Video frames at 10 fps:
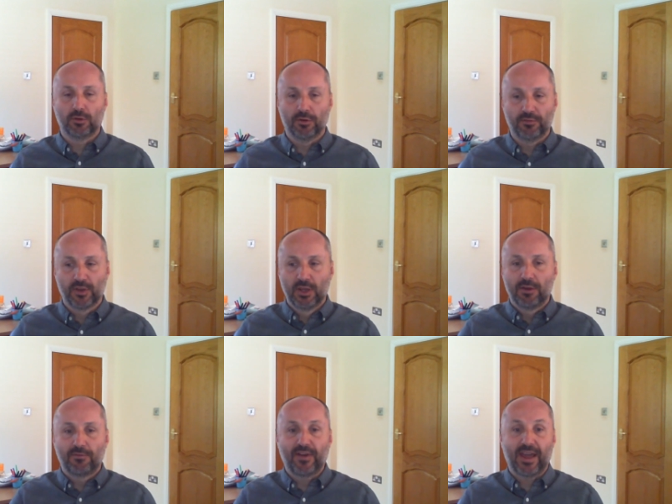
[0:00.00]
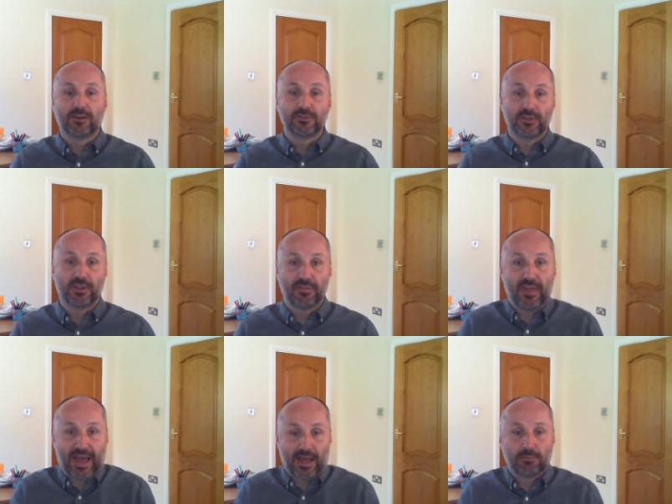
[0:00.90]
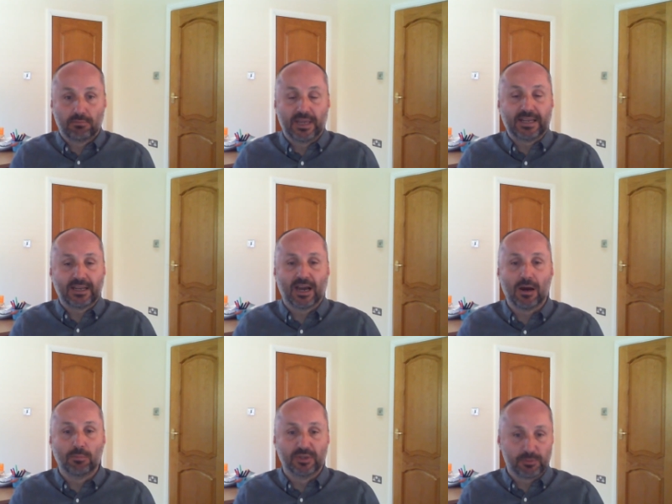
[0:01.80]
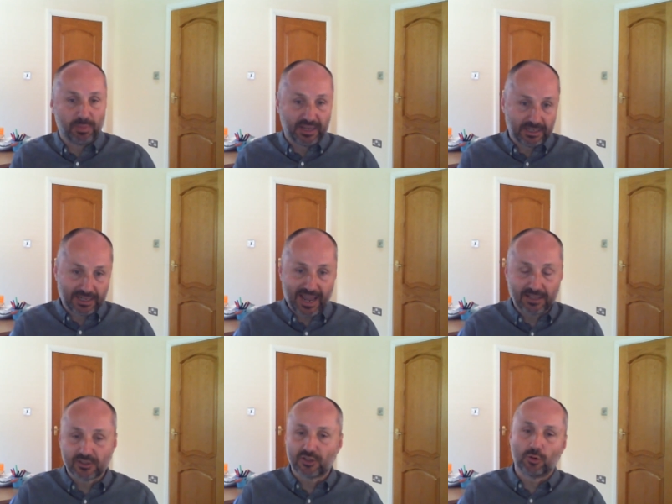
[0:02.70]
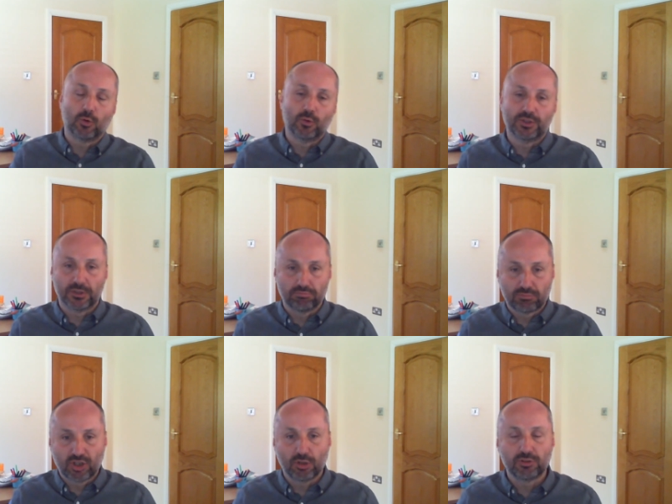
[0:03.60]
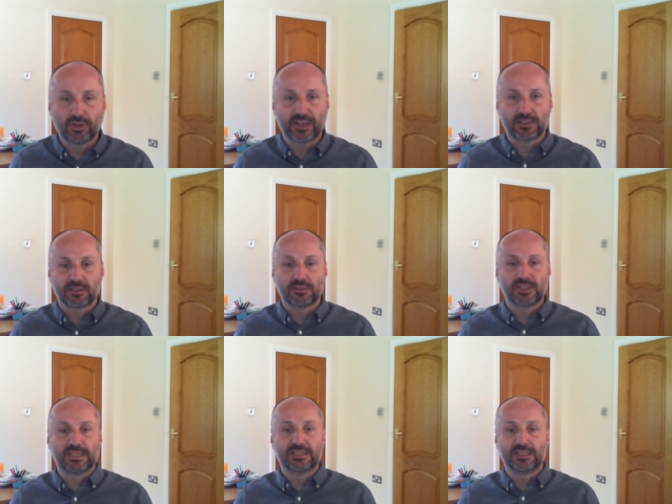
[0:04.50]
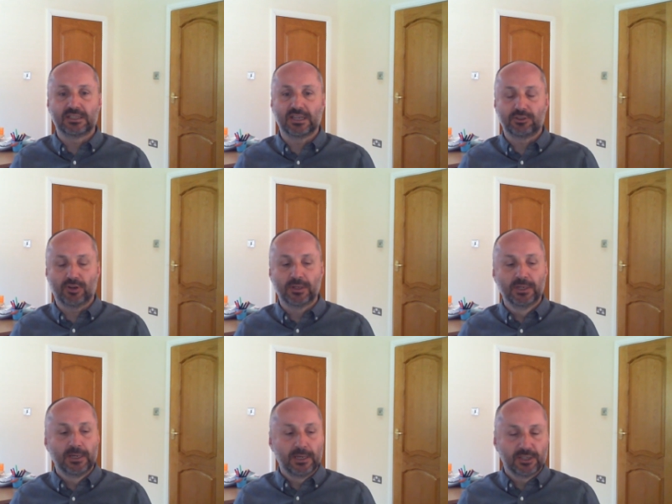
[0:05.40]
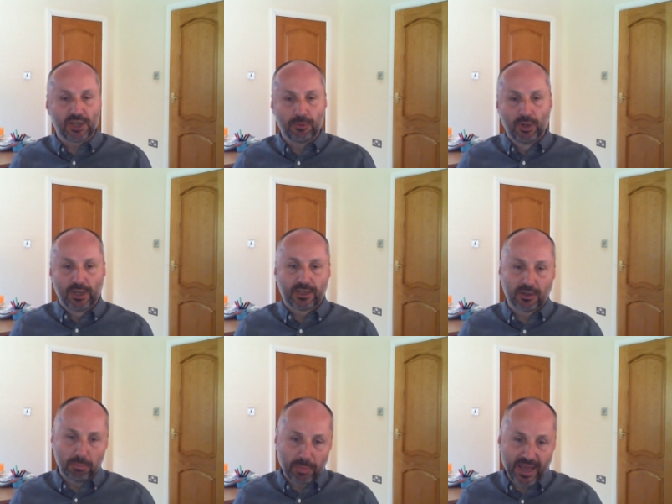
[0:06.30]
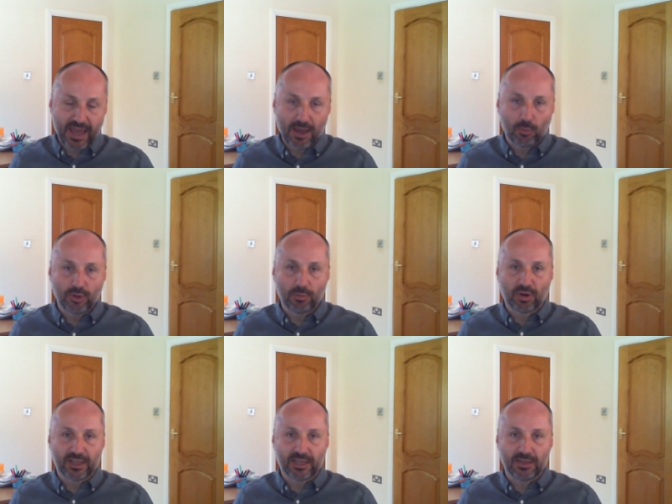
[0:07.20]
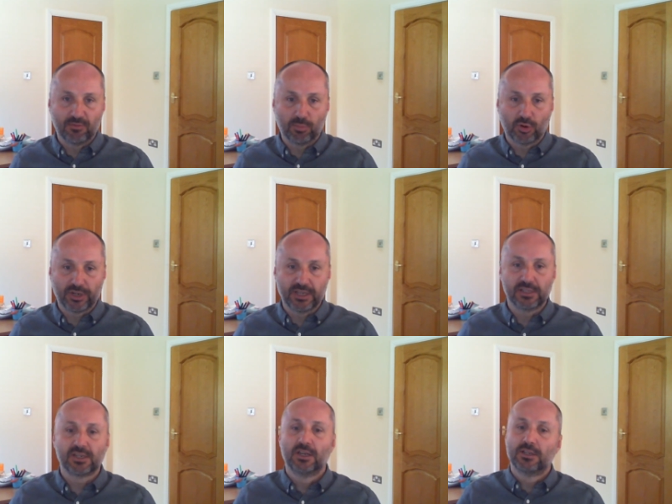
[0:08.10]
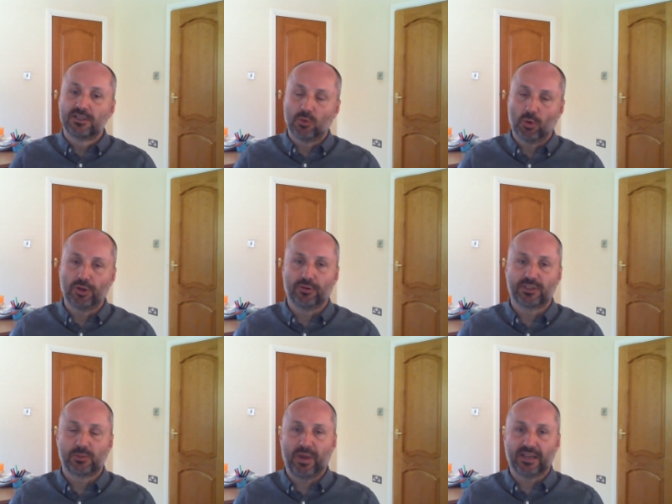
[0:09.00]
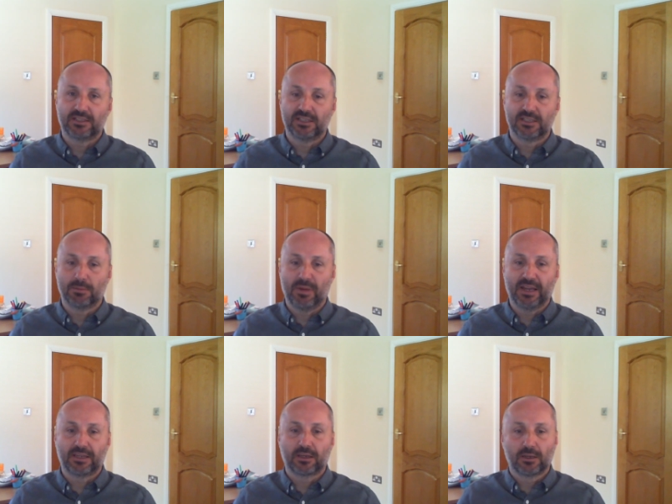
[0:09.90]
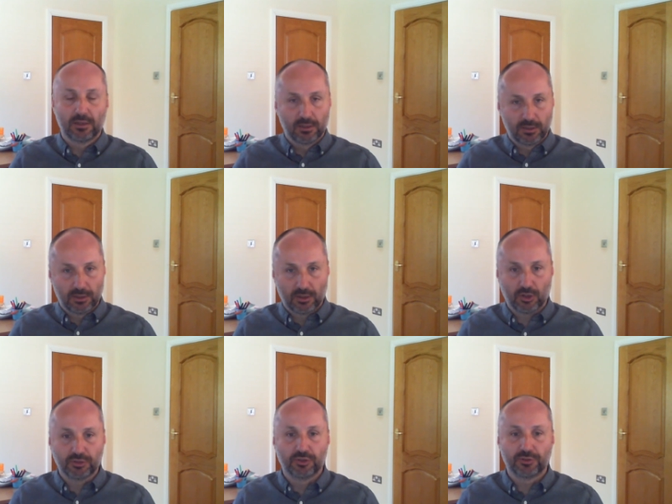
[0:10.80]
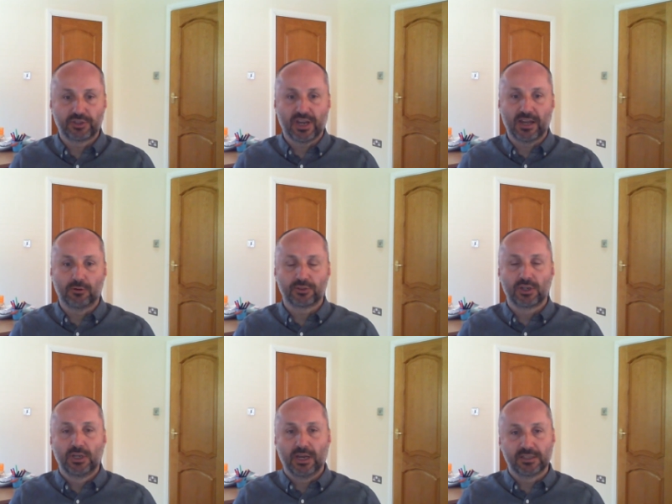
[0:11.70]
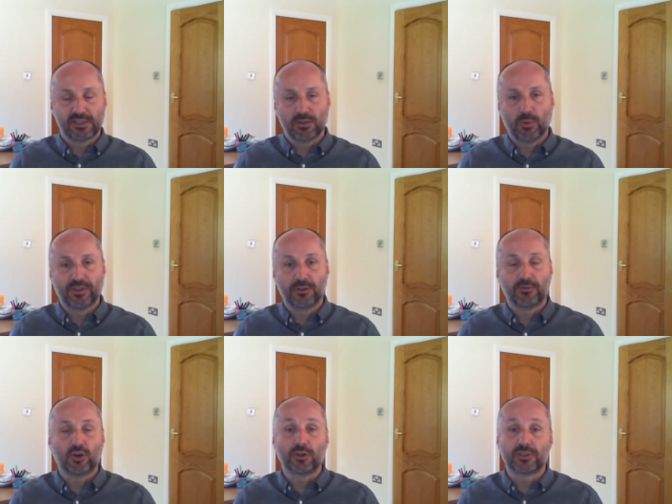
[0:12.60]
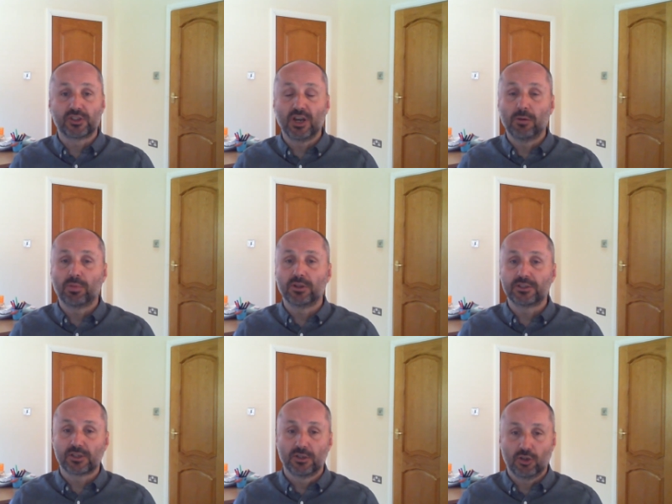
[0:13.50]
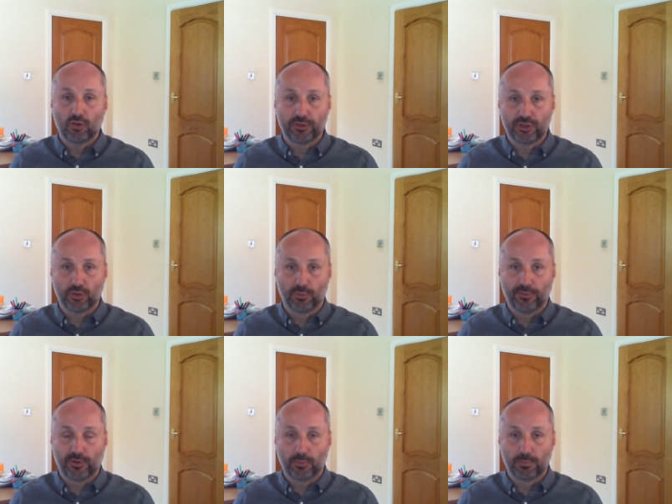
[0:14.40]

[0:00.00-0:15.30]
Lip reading: you have found that income has been cancelled and contracts ceased, etc. So compare what your break-even point is to what you're expecting to make on your sales and see whether you've got a surplus or a shortfall.